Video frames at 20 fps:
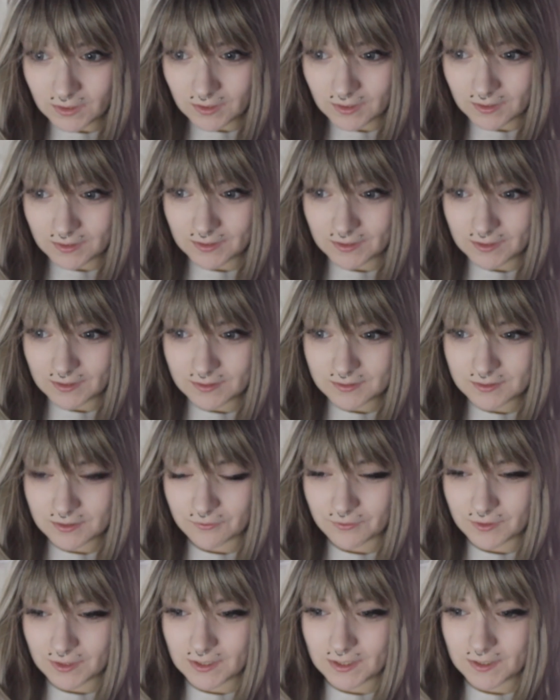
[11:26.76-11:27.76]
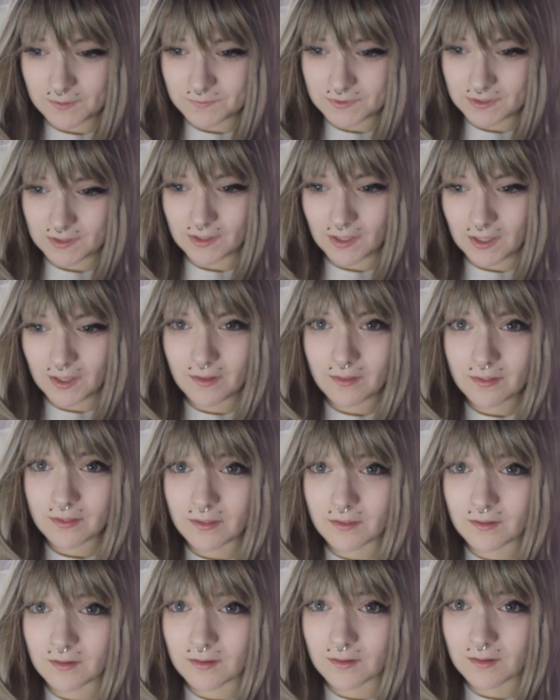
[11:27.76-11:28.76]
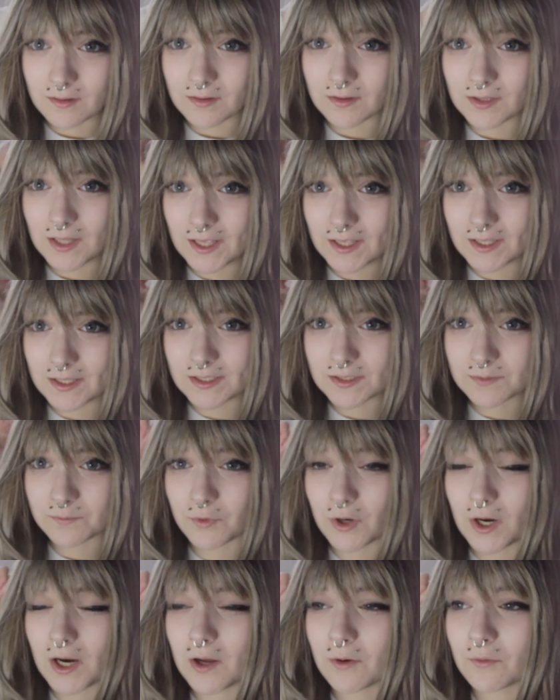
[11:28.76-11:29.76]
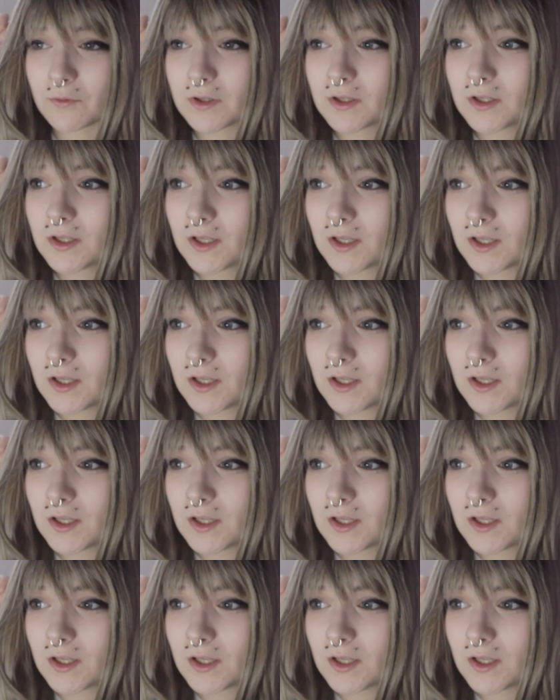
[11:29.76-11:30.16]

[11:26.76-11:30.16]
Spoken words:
earlier, showing the clips and that. The netting is brown.